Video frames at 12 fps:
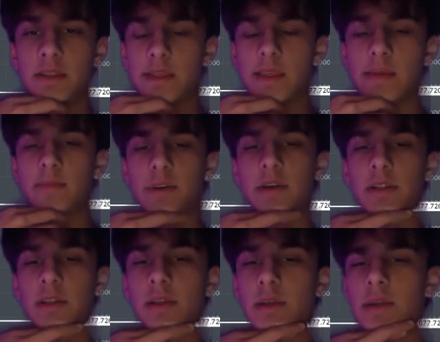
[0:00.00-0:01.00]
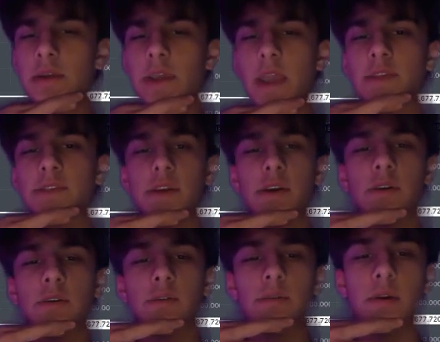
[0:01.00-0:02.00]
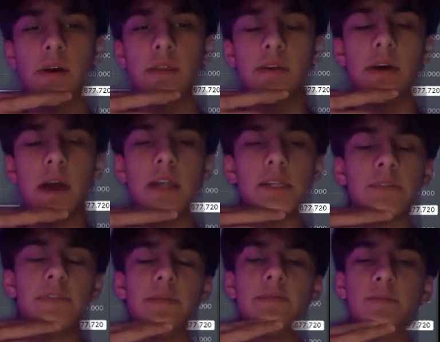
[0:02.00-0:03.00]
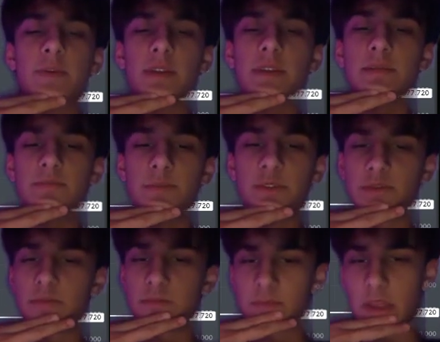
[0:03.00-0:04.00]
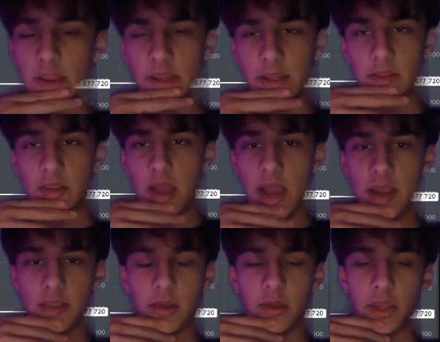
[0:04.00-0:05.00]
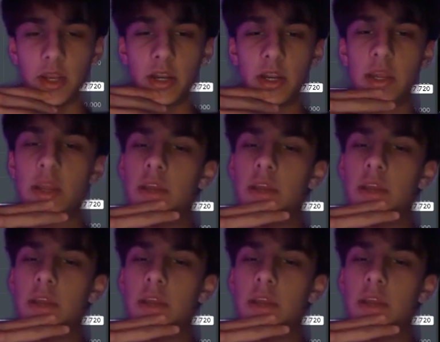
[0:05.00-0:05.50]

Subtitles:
thing, but okay, so on the higher time frames, but just kind of like a higher low here.